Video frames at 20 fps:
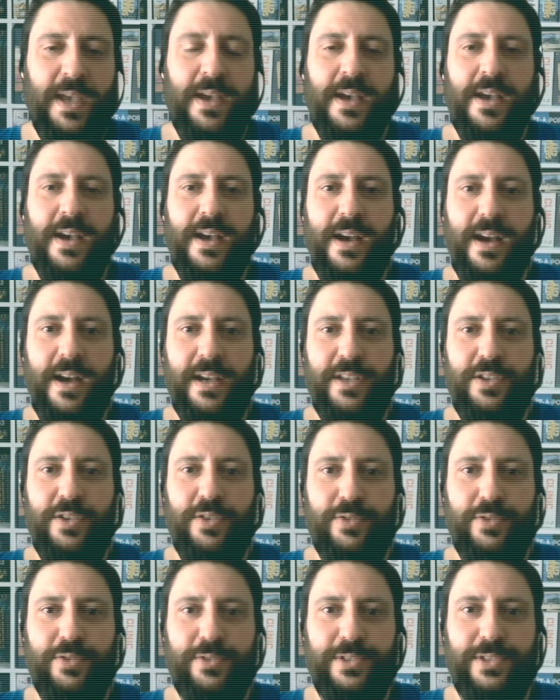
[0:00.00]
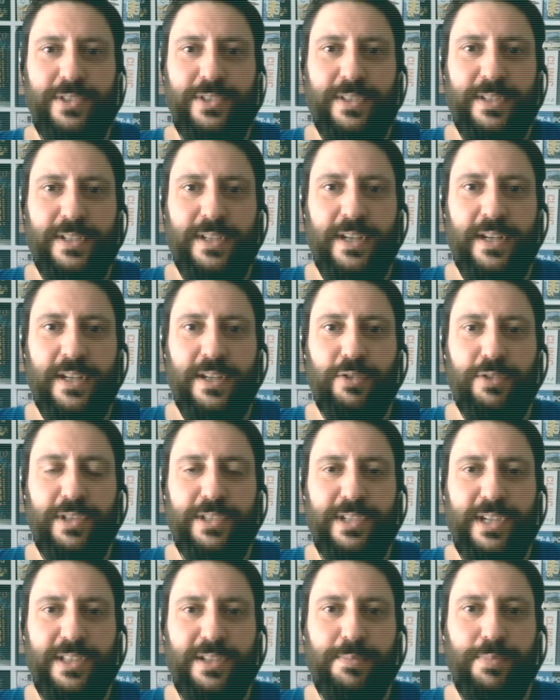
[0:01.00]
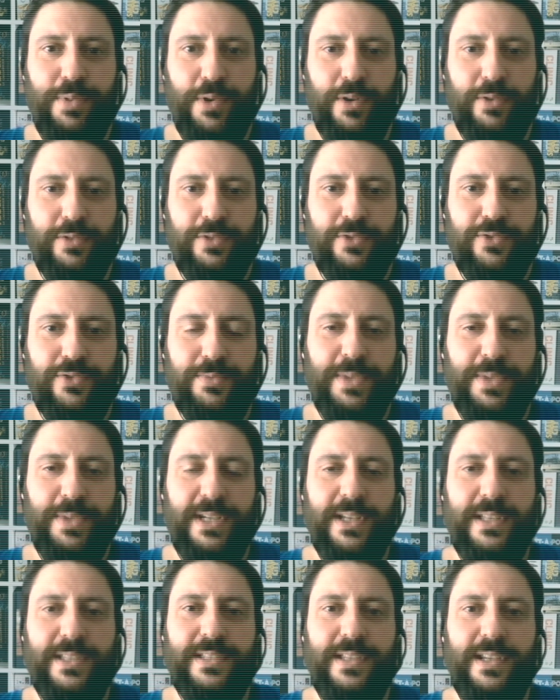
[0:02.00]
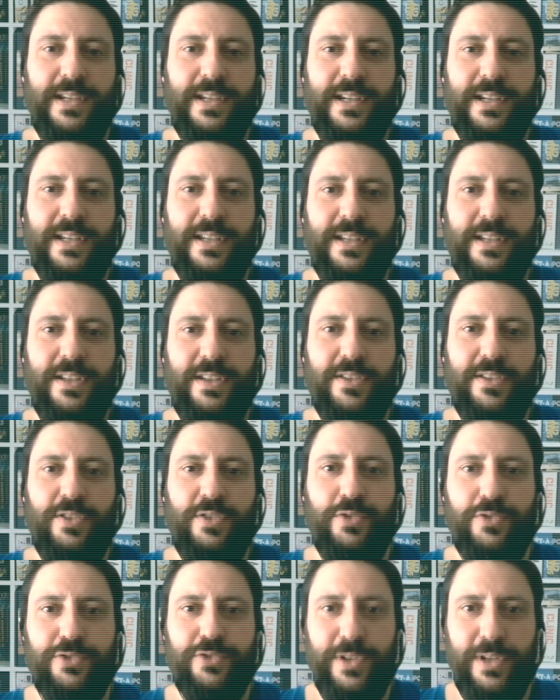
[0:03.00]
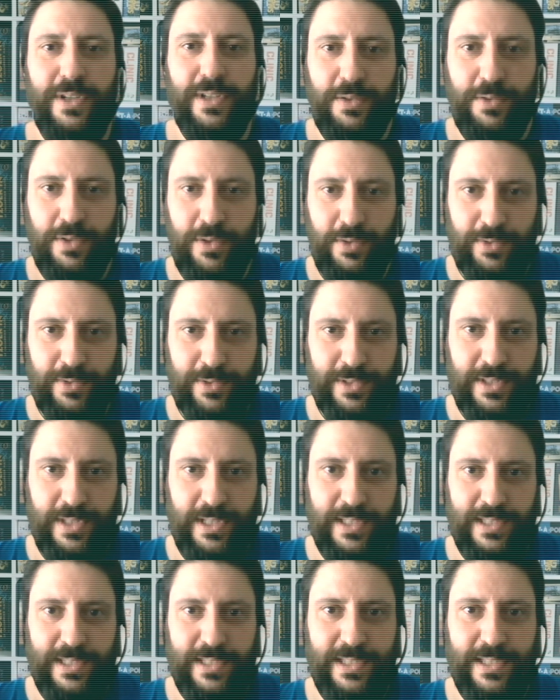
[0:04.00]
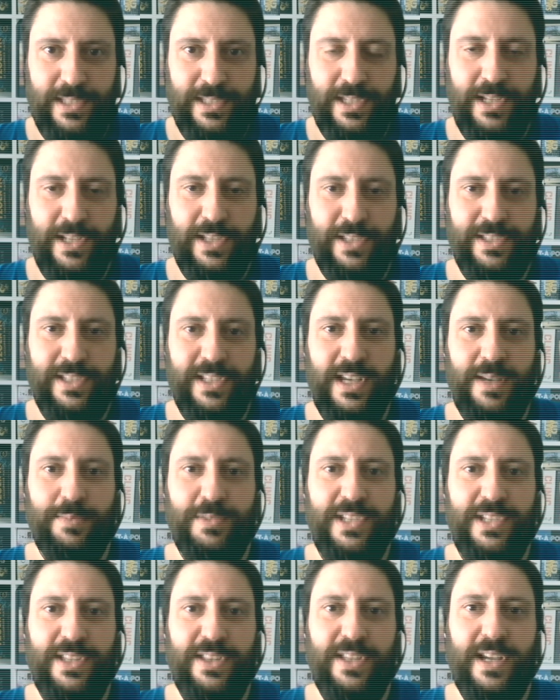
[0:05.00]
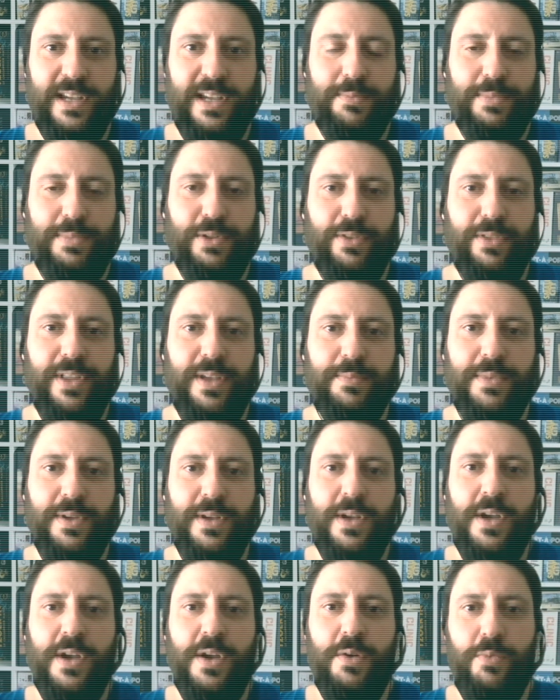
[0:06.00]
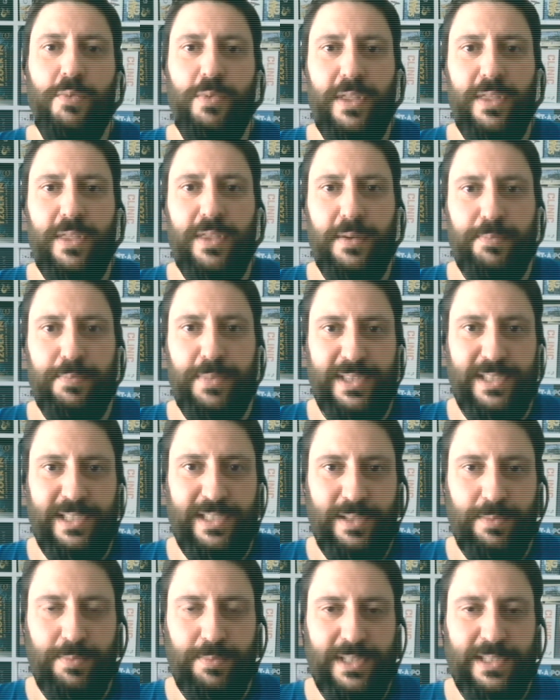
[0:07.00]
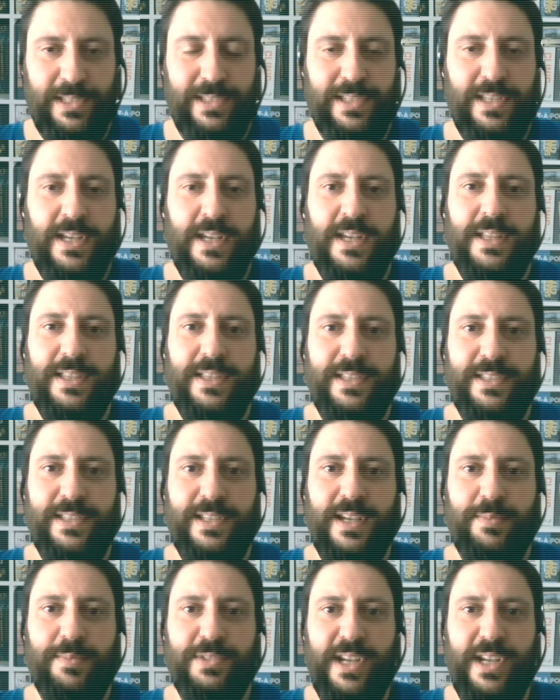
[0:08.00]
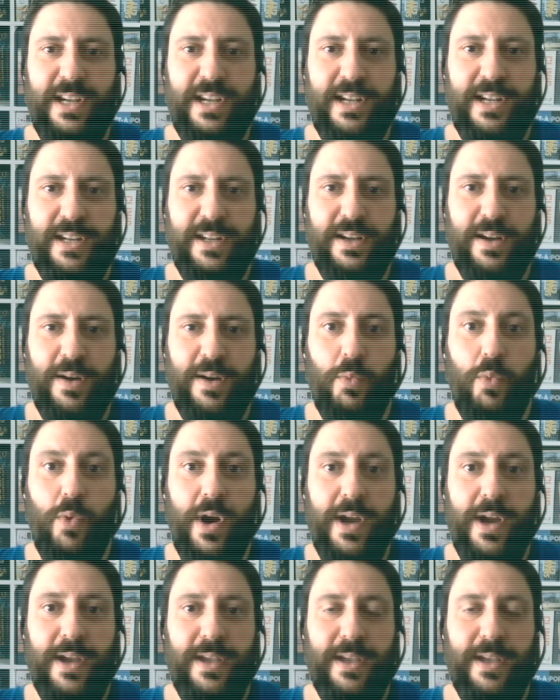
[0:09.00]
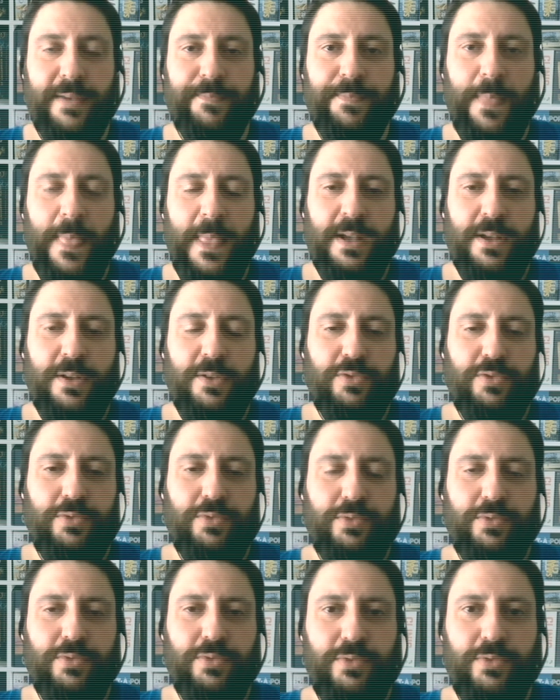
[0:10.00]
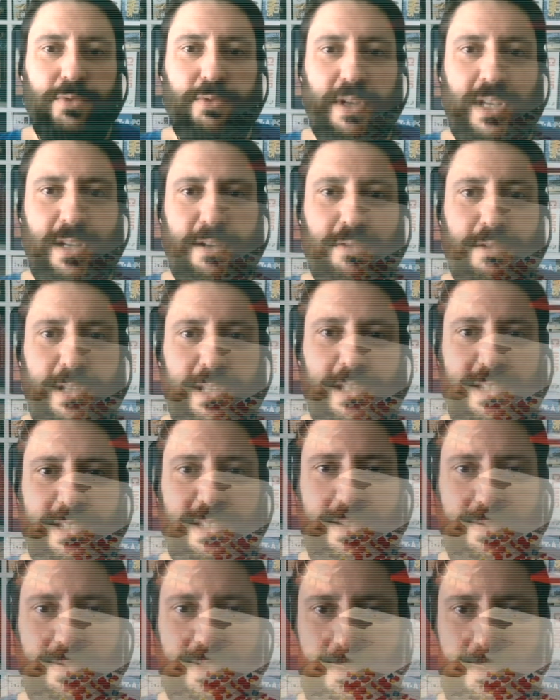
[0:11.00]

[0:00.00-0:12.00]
I use a co-design approach because I usually use these serious games and I build them with the participants. These games are a way to increase civic